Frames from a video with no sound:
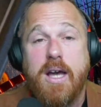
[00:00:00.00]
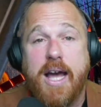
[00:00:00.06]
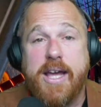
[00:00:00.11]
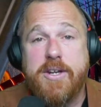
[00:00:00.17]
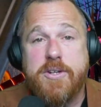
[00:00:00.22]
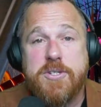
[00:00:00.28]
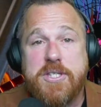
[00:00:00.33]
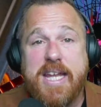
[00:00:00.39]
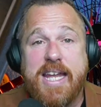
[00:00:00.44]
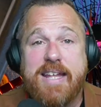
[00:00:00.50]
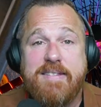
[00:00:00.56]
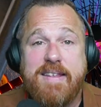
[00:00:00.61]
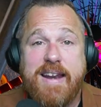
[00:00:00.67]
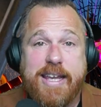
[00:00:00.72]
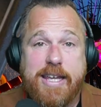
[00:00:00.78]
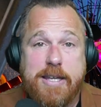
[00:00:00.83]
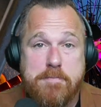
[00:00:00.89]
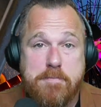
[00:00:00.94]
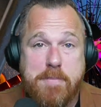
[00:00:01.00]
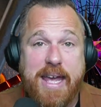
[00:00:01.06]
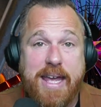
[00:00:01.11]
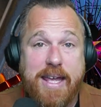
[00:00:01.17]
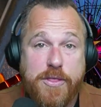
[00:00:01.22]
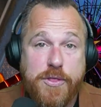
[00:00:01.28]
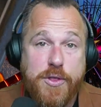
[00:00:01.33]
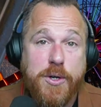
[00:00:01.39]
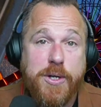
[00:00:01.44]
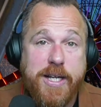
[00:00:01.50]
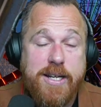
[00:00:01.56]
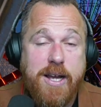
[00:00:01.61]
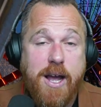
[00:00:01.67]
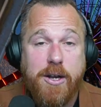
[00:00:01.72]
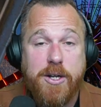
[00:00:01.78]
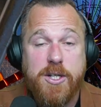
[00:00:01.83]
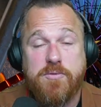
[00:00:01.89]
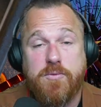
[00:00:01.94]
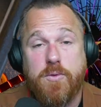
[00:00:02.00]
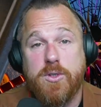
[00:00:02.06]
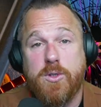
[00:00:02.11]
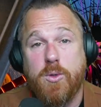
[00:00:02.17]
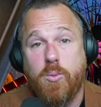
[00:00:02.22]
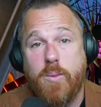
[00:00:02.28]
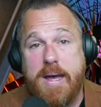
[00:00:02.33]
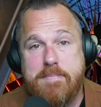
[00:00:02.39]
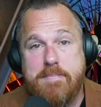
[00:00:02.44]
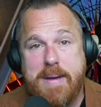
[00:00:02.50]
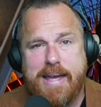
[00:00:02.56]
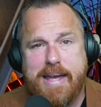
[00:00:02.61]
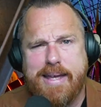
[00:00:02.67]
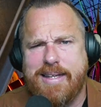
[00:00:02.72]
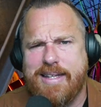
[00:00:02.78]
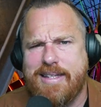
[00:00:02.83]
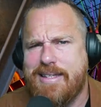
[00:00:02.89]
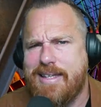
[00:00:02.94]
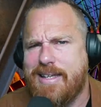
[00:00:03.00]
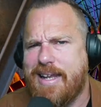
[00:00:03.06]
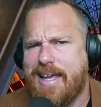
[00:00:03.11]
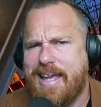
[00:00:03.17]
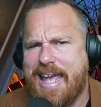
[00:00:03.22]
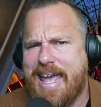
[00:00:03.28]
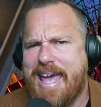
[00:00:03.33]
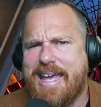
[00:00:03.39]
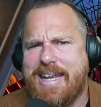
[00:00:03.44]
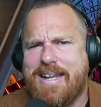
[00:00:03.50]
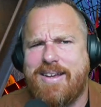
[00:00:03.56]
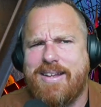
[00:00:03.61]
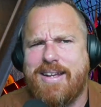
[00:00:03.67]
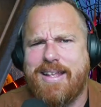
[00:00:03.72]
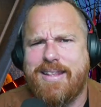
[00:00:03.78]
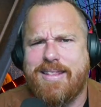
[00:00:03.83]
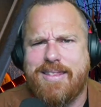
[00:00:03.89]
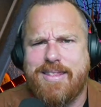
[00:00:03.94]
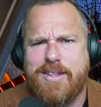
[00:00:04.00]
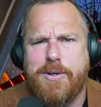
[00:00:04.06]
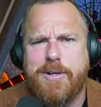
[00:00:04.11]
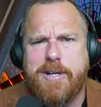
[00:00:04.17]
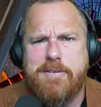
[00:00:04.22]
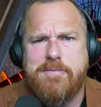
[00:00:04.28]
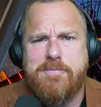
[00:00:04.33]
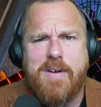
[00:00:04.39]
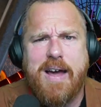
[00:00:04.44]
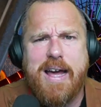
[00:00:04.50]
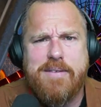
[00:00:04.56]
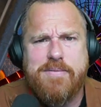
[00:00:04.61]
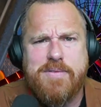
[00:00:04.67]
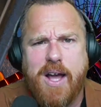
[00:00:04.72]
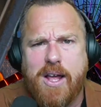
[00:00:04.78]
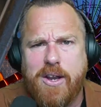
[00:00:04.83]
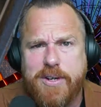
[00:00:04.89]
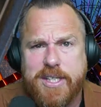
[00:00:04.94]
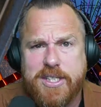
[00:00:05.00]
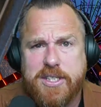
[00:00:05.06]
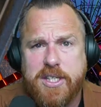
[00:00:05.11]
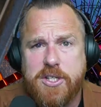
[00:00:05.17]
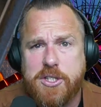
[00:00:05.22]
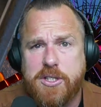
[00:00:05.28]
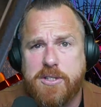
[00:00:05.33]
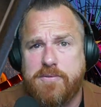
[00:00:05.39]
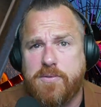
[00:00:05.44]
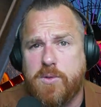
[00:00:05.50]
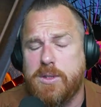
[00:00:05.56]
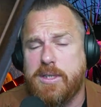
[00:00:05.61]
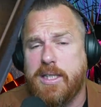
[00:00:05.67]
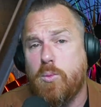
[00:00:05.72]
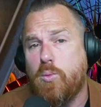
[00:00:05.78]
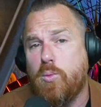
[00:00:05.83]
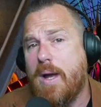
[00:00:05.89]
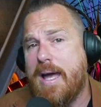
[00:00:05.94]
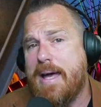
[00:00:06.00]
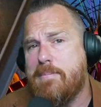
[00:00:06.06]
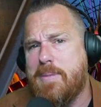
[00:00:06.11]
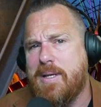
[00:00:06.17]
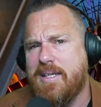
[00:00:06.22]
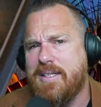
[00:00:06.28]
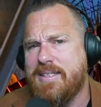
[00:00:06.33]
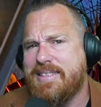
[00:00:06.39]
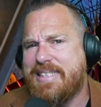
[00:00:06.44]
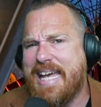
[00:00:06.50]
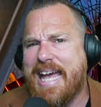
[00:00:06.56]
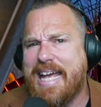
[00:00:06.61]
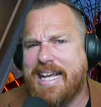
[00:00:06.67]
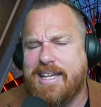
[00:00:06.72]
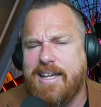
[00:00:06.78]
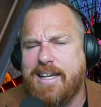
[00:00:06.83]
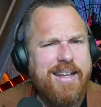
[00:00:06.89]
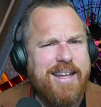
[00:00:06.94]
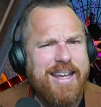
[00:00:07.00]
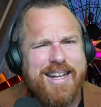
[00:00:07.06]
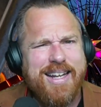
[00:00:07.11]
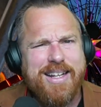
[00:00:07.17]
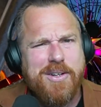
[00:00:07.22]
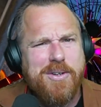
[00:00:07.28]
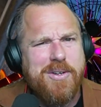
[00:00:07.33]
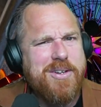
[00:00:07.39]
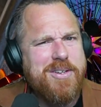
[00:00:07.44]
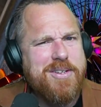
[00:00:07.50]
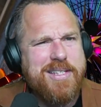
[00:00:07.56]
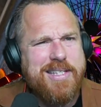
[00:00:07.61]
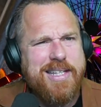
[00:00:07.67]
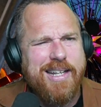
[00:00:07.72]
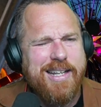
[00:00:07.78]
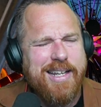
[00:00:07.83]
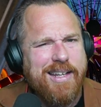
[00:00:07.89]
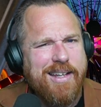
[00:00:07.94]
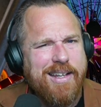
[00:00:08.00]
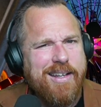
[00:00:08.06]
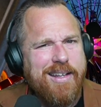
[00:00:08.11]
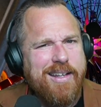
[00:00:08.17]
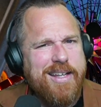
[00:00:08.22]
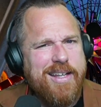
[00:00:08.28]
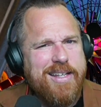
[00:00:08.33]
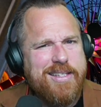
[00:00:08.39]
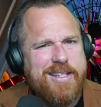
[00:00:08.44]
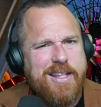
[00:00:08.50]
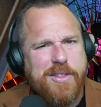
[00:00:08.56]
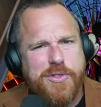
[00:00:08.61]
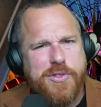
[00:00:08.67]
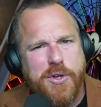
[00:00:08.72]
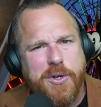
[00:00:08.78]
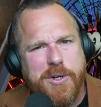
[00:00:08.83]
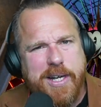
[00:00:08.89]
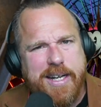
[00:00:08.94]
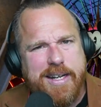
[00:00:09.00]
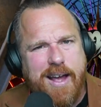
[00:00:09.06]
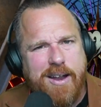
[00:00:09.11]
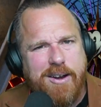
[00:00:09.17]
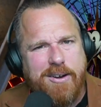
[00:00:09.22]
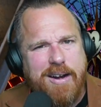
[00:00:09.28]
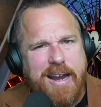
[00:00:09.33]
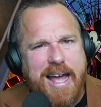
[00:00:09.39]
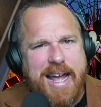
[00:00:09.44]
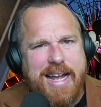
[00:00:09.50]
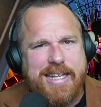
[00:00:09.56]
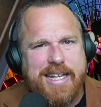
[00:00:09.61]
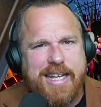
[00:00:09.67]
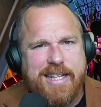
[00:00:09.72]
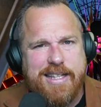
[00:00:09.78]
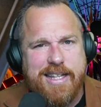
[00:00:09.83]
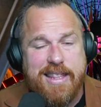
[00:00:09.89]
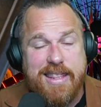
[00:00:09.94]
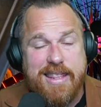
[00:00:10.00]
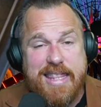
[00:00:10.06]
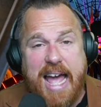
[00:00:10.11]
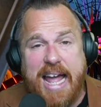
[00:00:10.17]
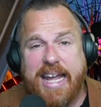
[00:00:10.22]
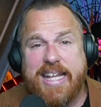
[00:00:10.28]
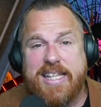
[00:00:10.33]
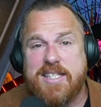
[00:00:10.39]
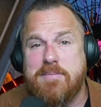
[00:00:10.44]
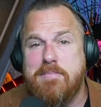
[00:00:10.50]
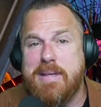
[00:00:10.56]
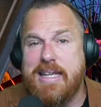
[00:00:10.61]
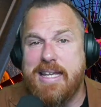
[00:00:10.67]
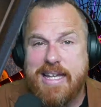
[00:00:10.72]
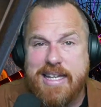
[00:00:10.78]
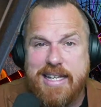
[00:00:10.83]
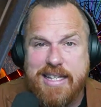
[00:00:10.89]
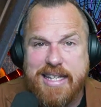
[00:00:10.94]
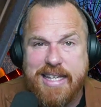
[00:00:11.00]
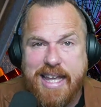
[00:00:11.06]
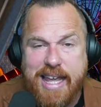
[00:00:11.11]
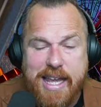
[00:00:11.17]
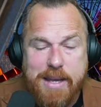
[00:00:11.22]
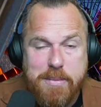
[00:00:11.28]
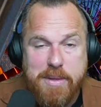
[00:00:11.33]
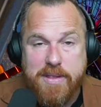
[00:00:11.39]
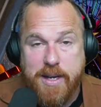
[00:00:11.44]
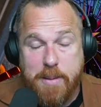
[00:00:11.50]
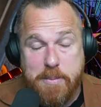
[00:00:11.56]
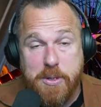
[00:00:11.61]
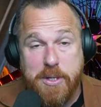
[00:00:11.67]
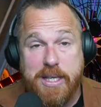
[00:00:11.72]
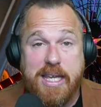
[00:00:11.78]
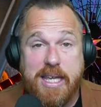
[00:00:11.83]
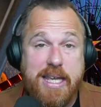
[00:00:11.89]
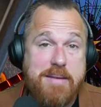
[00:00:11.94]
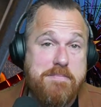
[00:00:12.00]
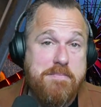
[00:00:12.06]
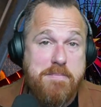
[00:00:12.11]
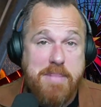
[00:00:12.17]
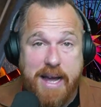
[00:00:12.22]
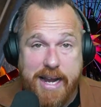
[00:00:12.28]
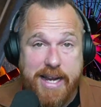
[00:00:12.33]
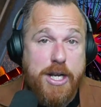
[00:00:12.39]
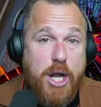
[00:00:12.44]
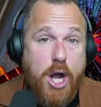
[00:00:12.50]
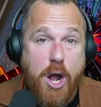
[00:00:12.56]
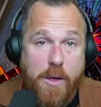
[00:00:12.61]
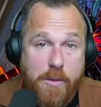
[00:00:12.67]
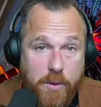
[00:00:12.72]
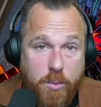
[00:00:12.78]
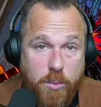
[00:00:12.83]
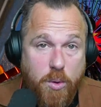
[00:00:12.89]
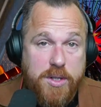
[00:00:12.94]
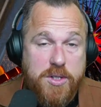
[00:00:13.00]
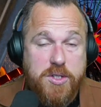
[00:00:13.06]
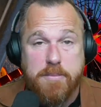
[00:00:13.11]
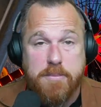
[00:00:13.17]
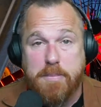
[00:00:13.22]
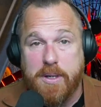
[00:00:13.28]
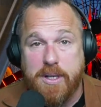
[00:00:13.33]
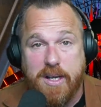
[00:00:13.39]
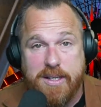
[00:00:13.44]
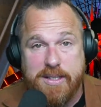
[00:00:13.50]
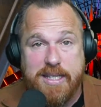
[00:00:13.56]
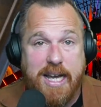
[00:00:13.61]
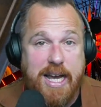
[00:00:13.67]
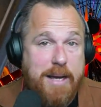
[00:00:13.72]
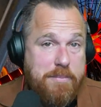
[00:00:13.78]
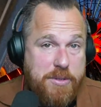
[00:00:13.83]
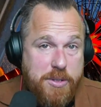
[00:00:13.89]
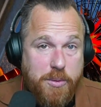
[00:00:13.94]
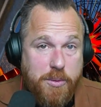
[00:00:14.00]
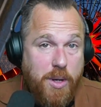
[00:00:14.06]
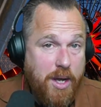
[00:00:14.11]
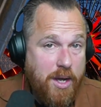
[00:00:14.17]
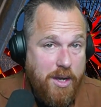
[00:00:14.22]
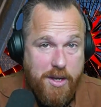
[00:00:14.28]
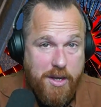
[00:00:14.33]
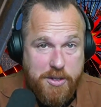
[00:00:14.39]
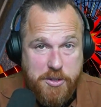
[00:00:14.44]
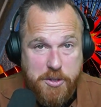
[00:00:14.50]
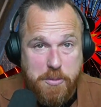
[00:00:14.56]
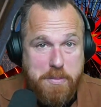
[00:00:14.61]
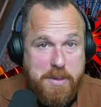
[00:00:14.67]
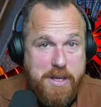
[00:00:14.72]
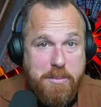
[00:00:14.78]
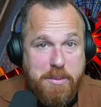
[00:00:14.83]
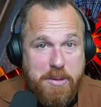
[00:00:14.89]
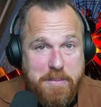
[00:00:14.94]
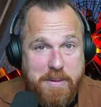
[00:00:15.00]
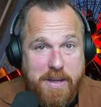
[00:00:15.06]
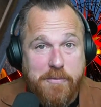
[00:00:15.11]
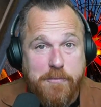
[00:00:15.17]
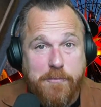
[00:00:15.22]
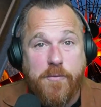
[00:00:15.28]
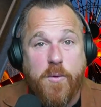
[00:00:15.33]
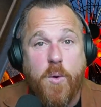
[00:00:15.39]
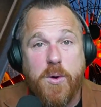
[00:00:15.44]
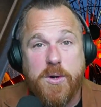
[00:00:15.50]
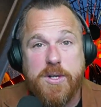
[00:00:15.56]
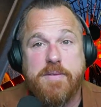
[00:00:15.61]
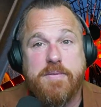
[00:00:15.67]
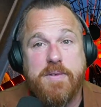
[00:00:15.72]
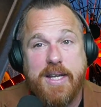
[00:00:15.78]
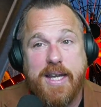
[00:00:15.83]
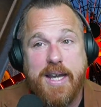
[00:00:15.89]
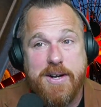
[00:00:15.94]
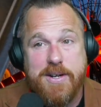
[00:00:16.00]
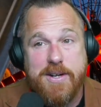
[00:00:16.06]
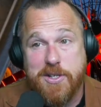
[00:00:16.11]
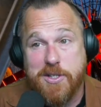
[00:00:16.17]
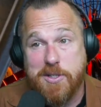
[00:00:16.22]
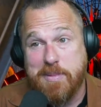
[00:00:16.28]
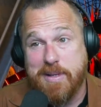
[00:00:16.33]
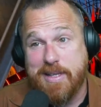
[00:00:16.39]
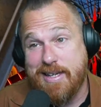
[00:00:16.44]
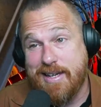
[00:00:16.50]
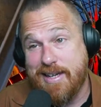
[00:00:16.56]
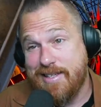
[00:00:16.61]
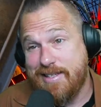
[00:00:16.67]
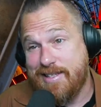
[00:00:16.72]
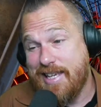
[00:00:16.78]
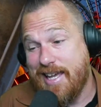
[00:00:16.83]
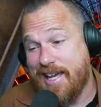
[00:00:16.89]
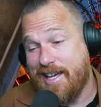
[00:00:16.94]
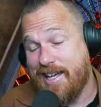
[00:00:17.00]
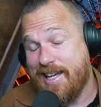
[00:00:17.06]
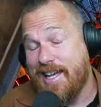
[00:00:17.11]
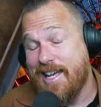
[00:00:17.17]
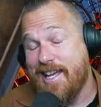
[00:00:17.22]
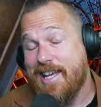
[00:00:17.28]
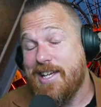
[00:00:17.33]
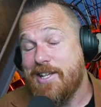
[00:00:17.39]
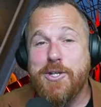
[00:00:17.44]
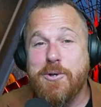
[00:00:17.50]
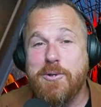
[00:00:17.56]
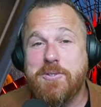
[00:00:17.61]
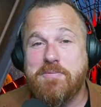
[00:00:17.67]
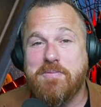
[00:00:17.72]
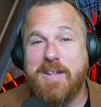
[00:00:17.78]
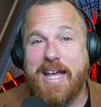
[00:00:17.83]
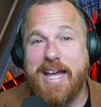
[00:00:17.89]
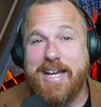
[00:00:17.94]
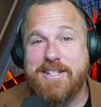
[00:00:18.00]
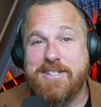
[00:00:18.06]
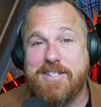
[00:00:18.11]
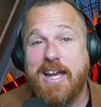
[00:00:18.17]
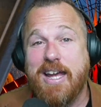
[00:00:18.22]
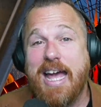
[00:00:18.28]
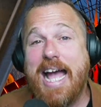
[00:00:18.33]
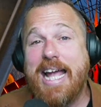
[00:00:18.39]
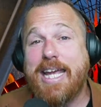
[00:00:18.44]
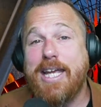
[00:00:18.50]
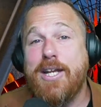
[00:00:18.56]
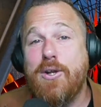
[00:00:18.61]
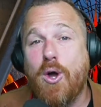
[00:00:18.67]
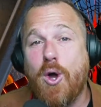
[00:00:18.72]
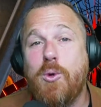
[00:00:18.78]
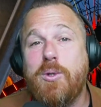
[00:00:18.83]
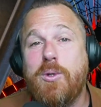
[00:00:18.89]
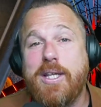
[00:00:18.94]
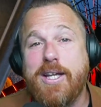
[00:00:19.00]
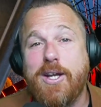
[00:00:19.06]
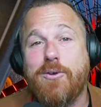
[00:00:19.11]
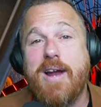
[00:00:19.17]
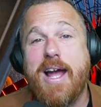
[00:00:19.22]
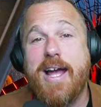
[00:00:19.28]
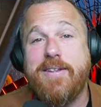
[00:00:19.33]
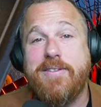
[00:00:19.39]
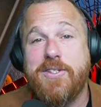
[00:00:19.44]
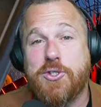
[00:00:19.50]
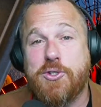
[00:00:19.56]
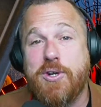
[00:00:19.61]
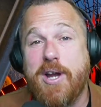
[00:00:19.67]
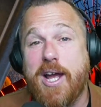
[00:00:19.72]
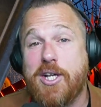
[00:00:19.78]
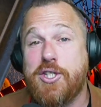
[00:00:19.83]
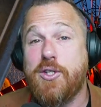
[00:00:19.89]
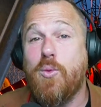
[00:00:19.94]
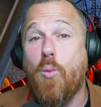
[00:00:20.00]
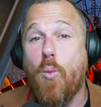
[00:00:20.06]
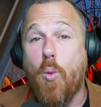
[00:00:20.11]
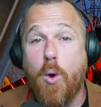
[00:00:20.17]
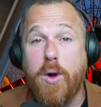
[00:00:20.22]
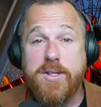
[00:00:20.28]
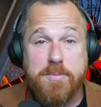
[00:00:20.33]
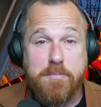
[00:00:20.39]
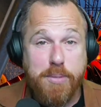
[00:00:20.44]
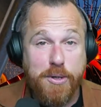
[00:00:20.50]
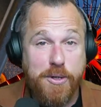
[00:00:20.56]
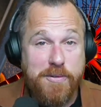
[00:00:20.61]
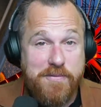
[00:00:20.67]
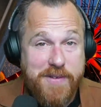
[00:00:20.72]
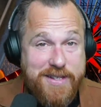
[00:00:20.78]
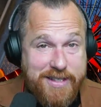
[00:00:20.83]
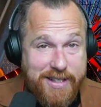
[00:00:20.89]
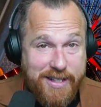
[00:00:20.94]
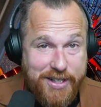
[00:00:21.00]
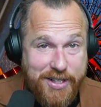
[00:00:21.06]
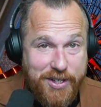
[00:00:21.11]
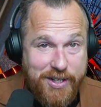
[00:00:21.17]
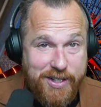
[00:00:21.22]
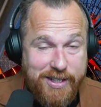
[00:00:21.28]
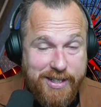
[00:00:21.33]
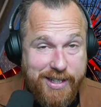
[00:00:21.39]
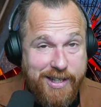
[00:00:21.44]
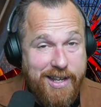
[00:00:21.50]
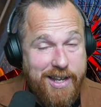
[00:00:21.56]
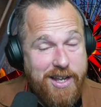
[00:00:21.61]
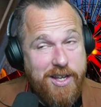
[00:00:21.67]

I understand that I can pay $30 for the web band and then I add on a $35 extension for the web tech. And I don't understand, like, is the $30 idea that gets me into the game and then I'm going to keep buying other ones to put on top to be able to be 4 different characters? Because, newsflash, I can only ride this attraction once per visit currently.